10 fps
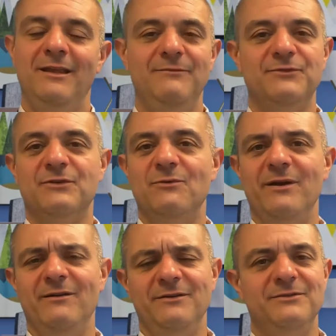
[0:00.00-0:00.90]
Naval
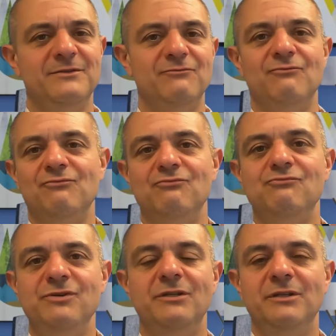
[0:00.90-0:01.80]
Square is a
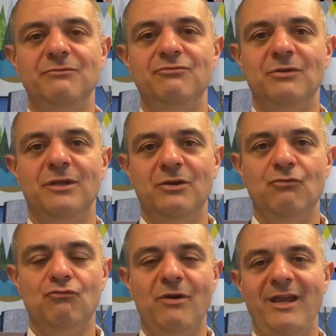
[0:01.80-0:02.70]
really, really
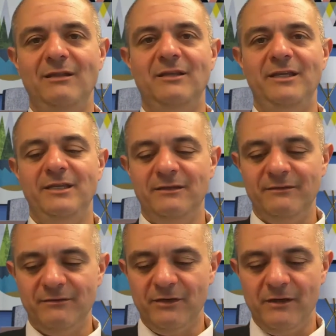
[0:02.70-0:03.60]

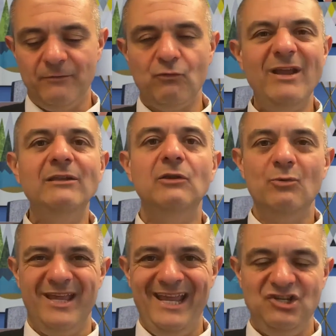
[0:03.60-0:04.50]
great
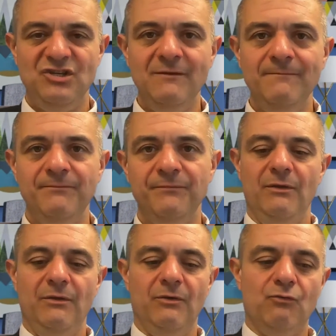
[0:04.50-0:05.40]
location,
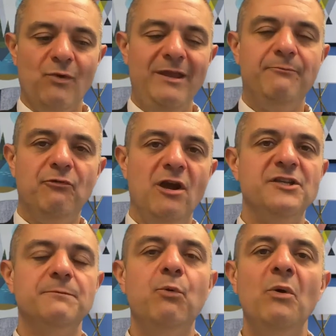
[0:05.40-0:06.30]
great
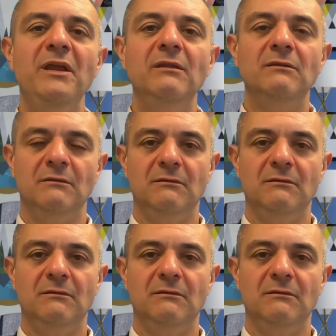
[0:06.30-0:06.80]
price point.